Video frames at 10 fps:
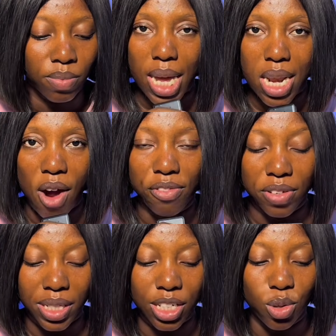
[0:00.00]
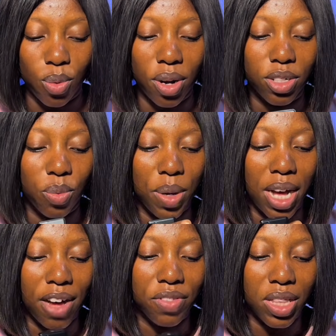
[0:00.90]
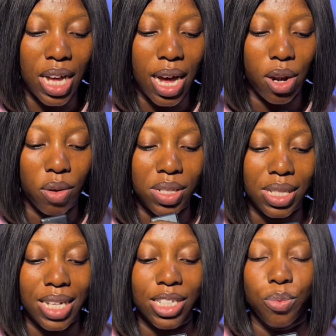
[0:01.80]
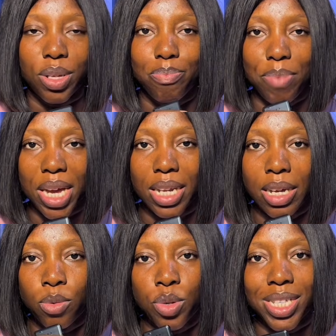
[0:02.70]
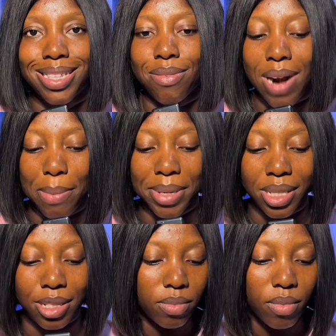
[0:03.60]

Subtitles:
Now for scene 1, we have the dialogue starting with Benny, who is the rabbit.